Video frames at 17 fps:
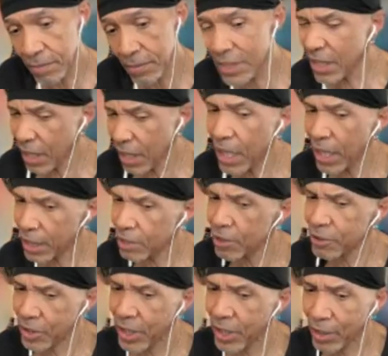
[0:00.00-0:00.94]
I
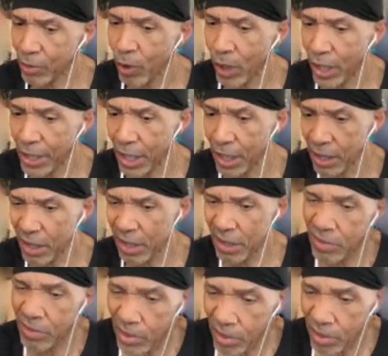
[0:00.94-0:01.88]
understand why now
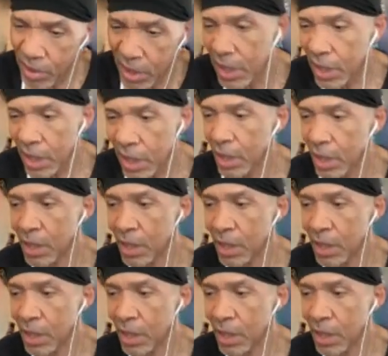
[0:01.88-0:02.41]
because we